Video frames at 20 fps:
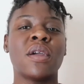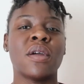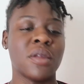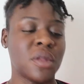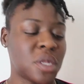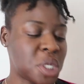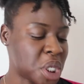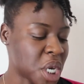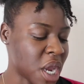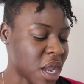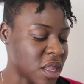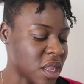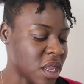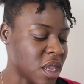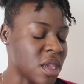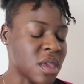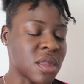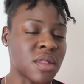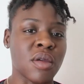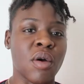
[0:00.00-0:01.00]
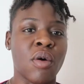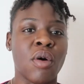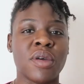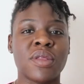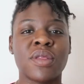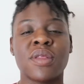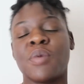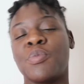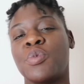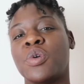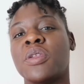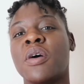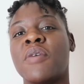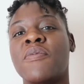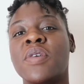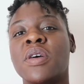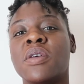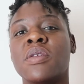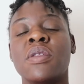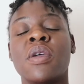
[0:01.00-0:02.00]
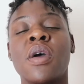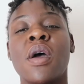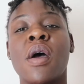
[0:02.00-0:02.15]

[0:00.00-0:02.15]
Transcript: a Chinese or someone of a